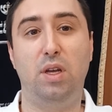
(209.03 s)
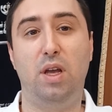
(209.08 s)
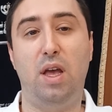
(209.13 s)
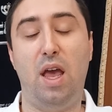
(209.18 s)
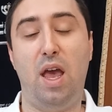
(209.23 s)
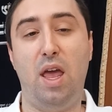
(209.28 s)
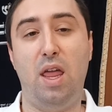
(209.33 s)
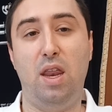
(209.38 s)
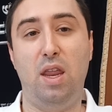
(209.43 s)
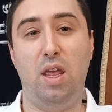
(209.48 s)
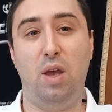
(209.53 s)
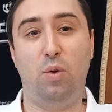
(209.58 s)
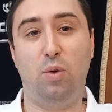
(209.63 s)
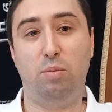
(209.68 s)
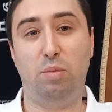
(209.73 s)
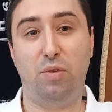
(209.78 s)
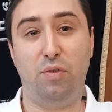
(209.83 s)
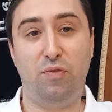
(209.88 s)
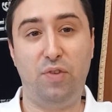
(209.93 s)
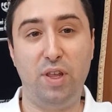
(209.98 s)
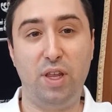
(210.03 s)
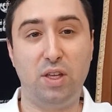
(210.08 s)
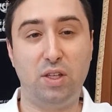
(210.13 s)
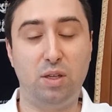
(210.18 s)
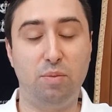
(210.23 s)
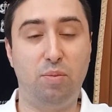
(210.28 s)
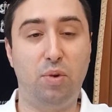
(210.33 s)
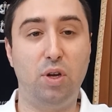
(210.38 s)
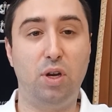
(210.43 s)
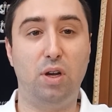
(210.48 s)
and it would be fitting to
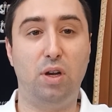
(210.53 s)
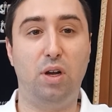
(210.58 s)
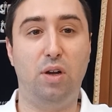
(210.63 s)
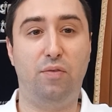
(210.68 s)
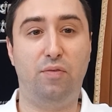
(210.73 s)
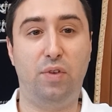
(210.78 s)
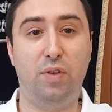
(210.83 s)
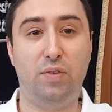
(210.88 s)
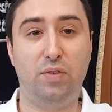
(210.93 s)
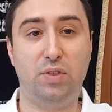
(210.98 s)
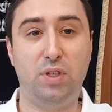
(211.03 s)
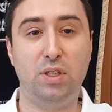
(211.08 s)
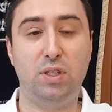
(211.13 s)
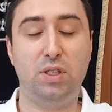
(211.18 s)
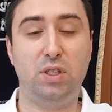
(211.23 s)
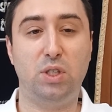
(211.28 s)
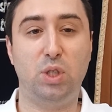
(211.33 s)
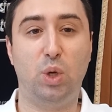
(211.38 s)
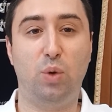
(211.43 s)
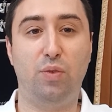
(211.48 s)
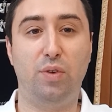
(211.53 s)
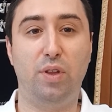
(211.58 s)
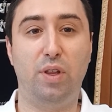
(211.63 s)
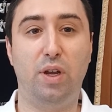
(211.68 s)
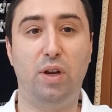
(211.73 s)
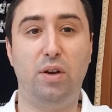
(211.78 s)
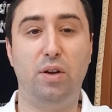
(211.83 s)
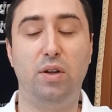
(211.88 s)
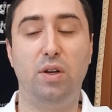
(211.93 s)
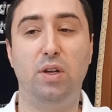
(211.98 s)
put a 5th tzitzis over
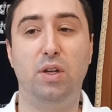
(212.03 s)
there.